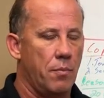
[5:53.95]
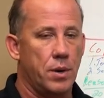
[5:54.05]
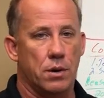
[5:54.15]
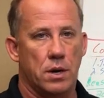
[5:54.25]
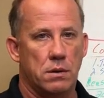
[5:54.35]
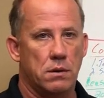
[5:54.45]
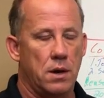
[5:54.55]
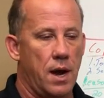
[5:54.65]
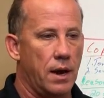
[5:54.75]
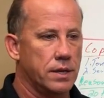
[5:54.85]
period.
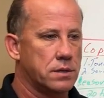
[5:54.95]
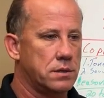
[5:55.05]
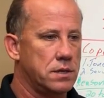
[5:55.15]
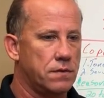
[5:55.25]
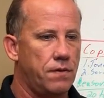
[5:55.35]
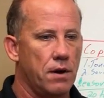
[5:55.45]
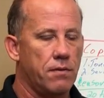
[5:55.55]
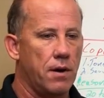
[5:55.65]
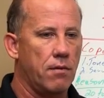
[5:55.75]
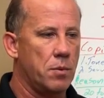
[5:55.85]
And it's fair
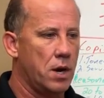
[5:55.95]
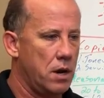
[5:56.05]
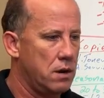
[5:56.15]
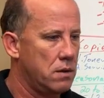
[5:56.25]
for everybody.